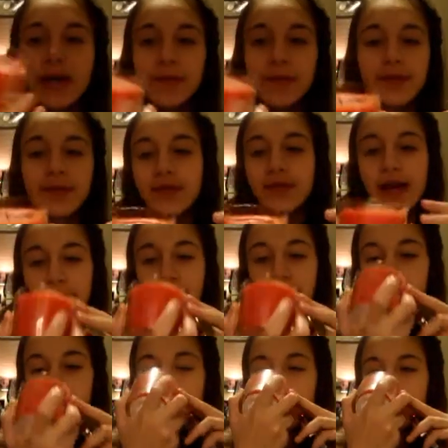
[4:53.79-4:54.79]
a bright
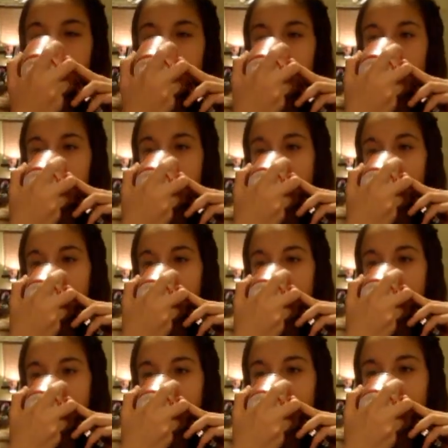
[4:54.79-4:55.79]
red,
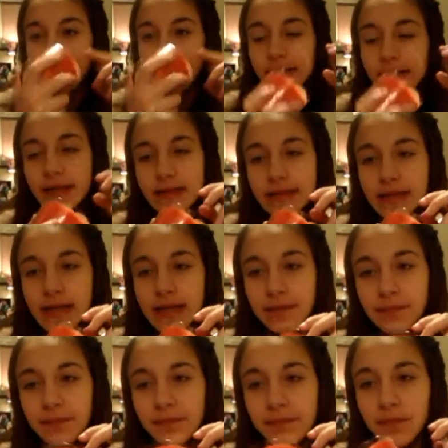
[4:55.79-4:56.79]
and it is like
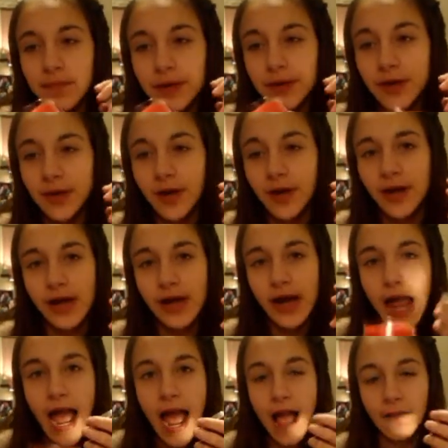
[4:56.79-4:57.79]
pure
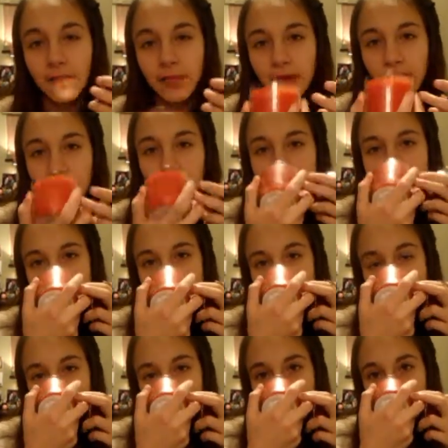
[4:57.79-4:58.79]
apple
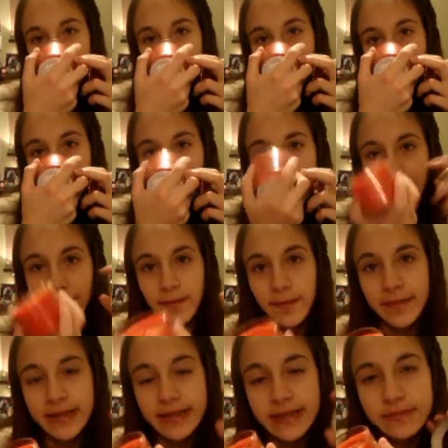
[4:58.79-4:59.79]
And it
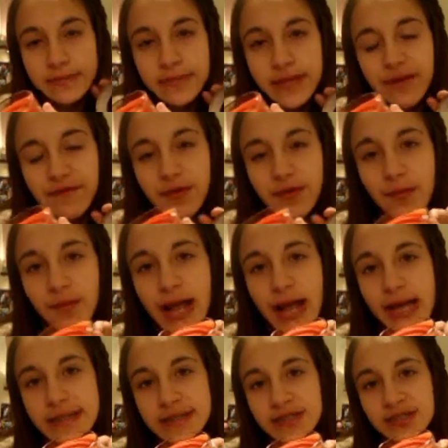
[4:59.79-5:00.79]
reminds me of a
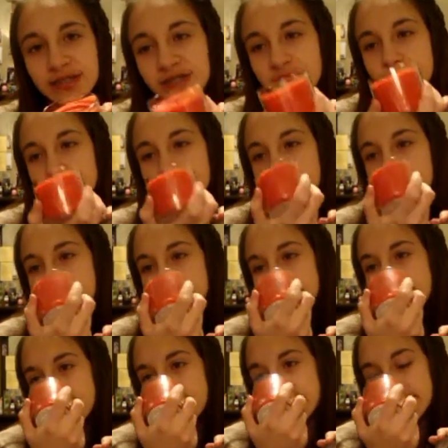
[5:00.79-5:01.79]
ranch.
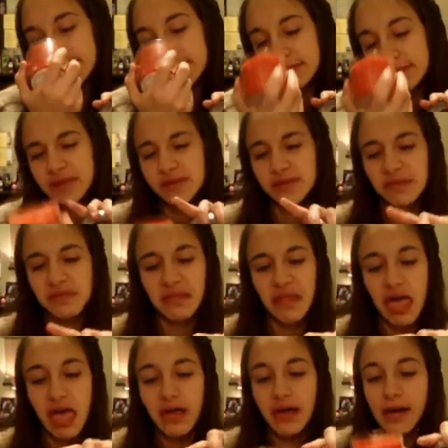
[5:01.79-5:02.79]
Oh, bleh.